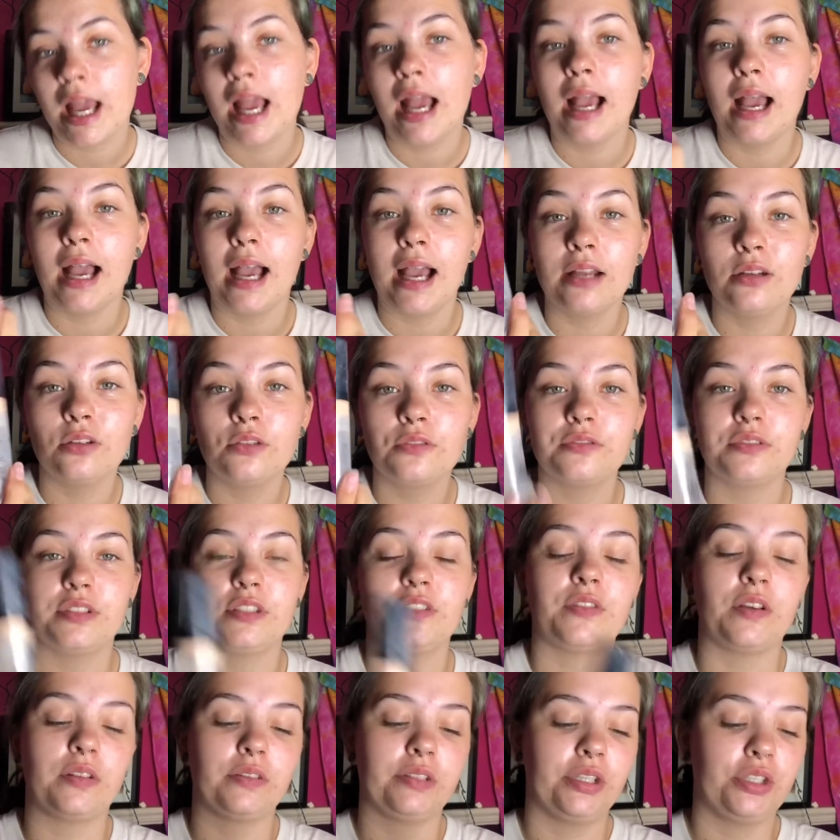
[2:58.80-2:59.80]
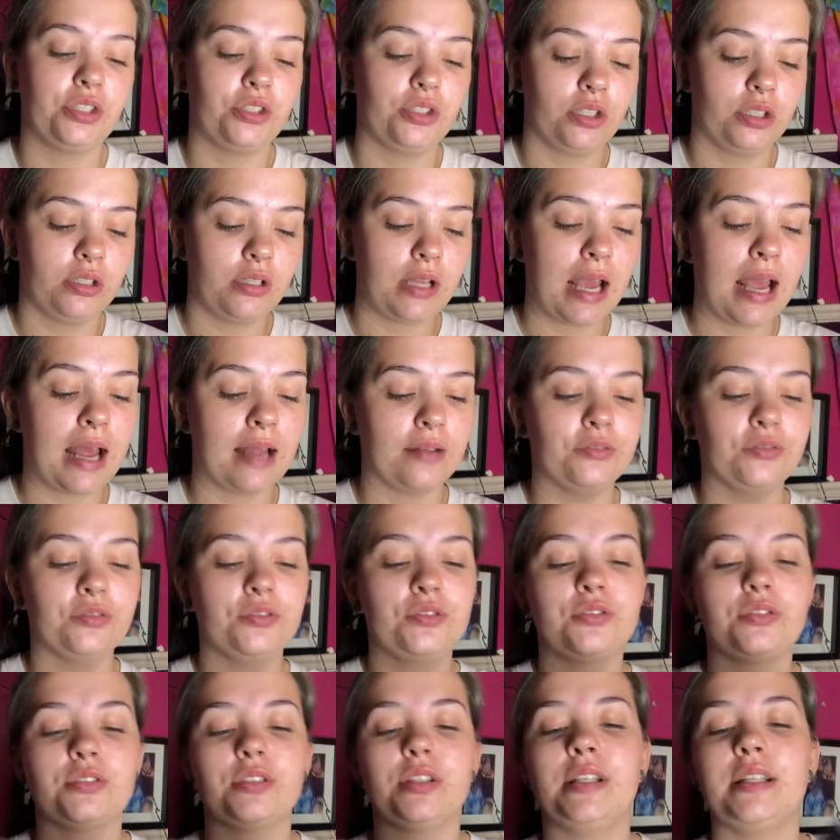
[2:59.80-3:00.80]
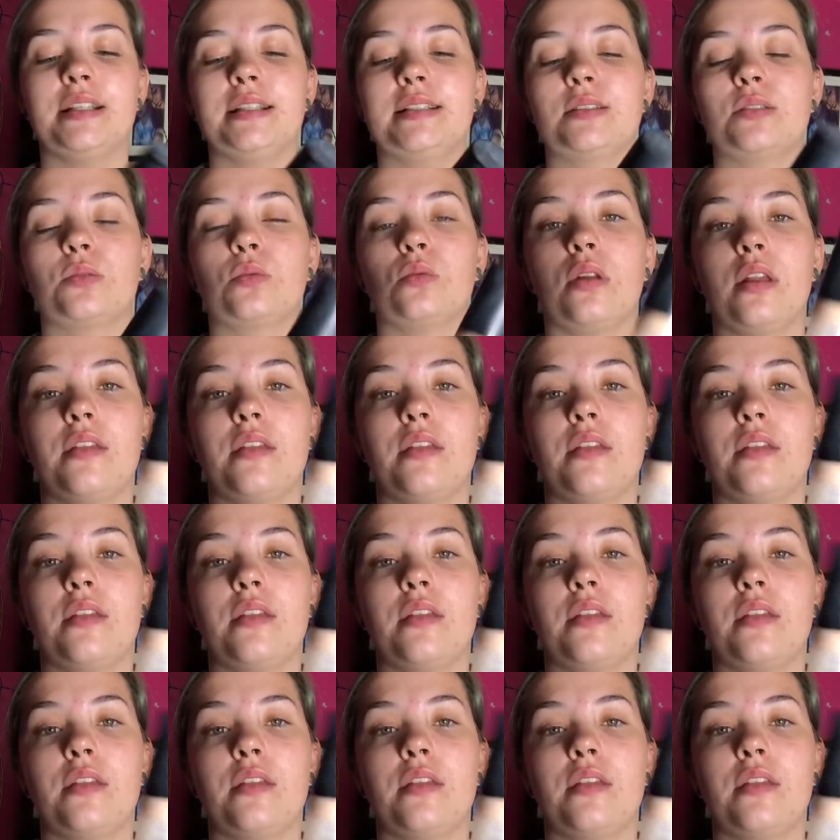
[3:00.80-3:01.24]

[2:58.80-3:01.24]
I love this foundation, and it's one of